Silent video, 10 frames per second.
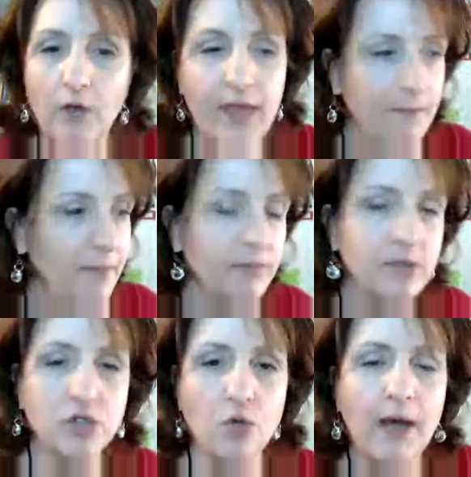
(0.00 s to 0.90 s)

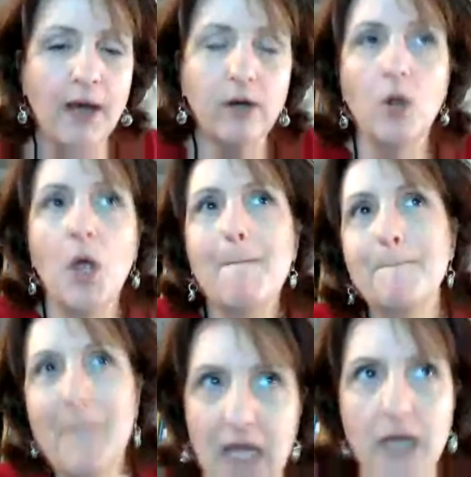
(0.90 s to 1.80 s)
That public school
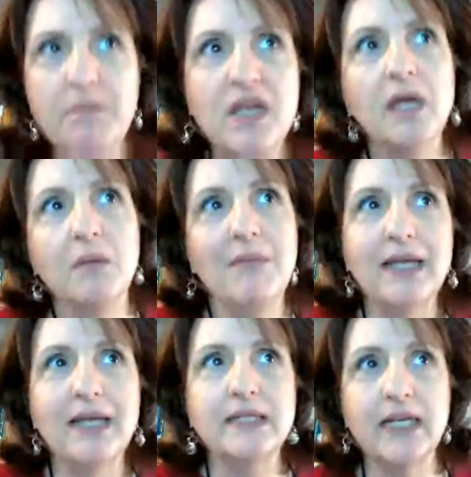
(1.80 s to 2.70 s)
model, maybe
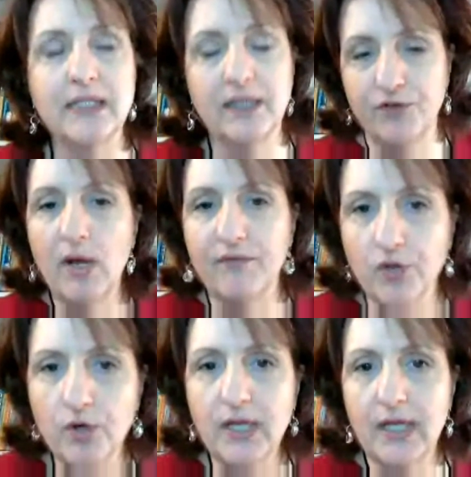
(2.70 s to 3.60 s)
it makes sense if
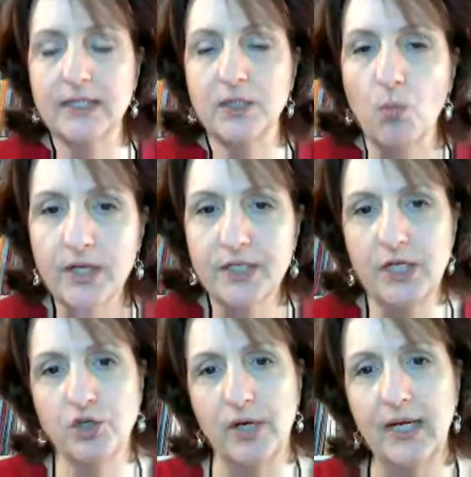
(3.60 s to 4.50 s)
you have 30 kids
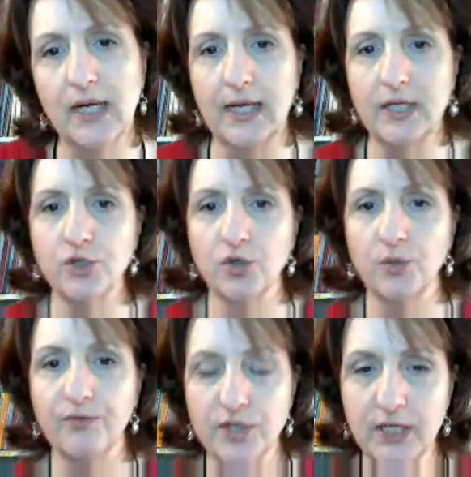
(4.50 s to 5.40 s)
and one teacher in a
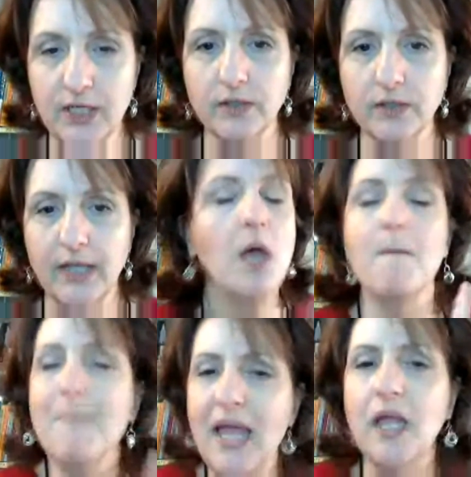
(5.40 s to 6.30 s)
classroom for a single
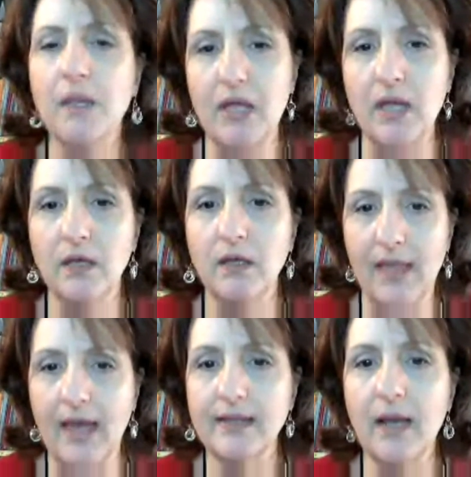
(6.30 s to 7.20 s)
day.
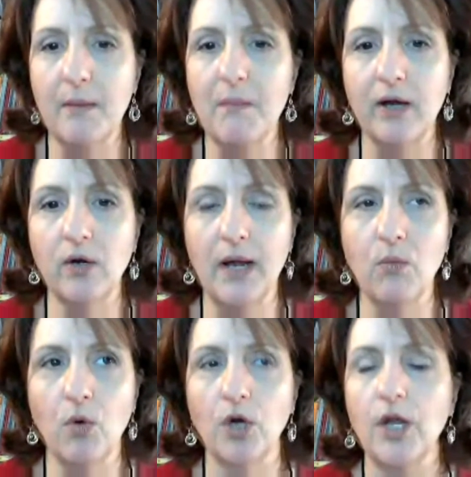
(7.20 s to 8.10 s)
Maybe that
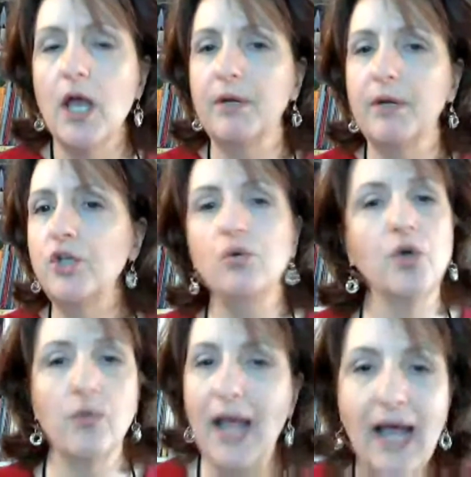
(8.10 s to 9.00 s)
model might work.
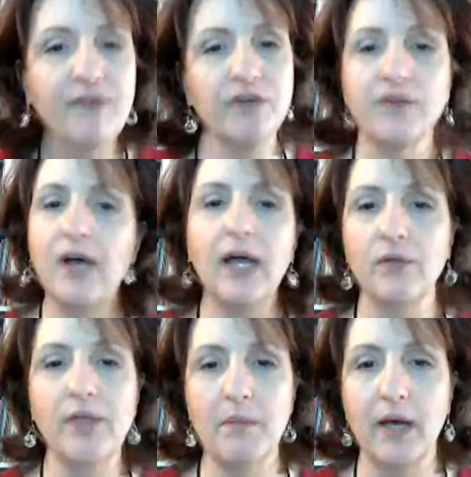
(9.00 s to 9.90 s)
But you don't have
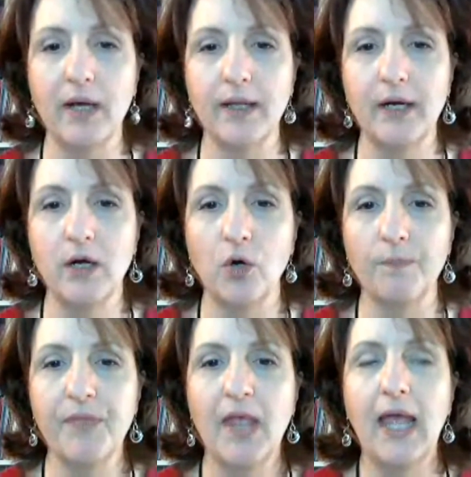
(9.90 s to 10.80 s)
to follow that model
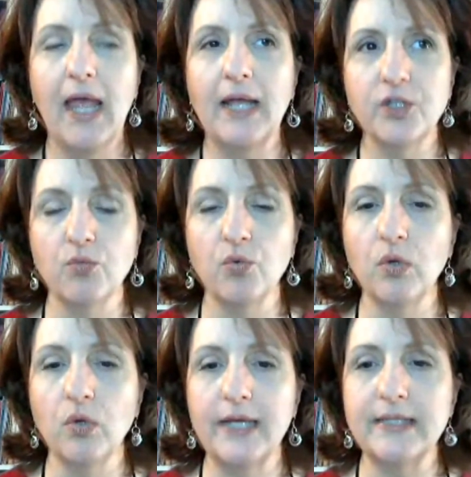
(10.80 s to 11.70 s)
at home. And
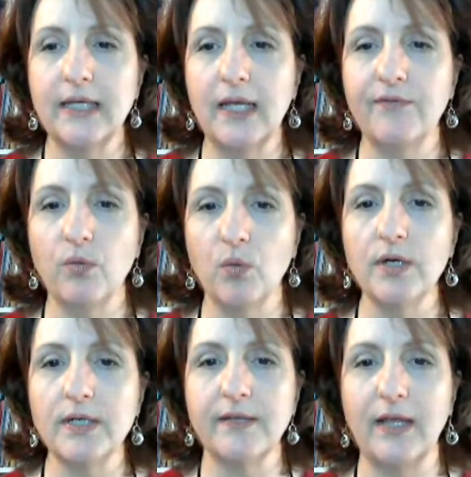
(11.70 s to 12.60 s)
so the rule is,
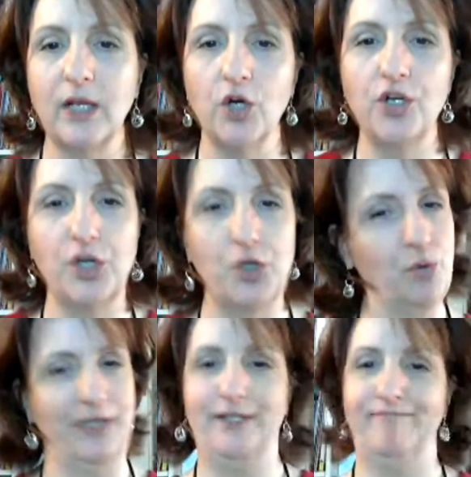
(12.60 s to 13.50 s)
if it works and they
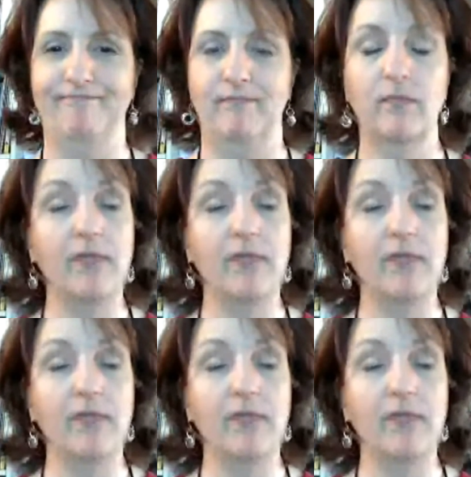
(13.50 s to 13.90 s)
learn, you do it.